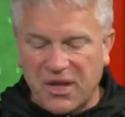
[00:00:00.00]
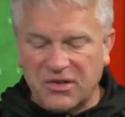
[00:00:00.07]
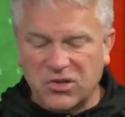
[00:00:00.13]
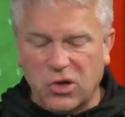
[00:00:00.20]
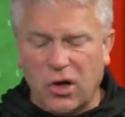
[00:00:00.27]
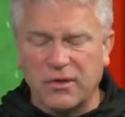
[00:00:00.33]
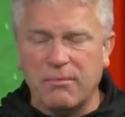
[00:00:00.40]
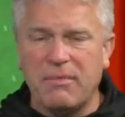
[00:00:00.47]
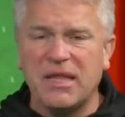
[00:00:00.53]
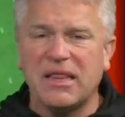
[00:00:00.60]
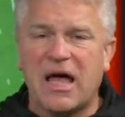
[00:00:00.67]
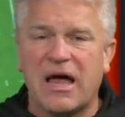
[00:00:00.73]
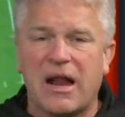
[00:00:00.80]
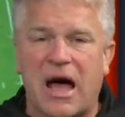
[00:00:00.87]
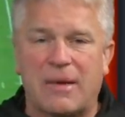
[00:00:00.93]
It's called the
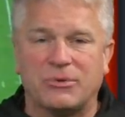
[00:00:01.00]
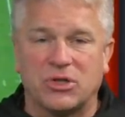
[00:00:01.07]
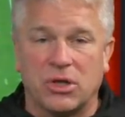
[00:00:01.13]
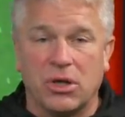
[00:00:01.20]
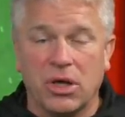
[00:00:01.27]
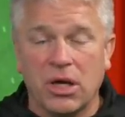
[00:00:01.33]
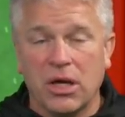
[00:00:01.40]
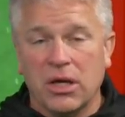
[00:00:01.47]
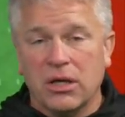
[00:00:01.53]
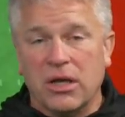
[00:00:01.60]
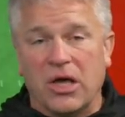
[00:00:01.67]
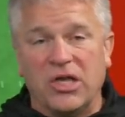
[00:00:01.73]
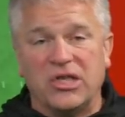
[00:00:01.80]
midline option. Now,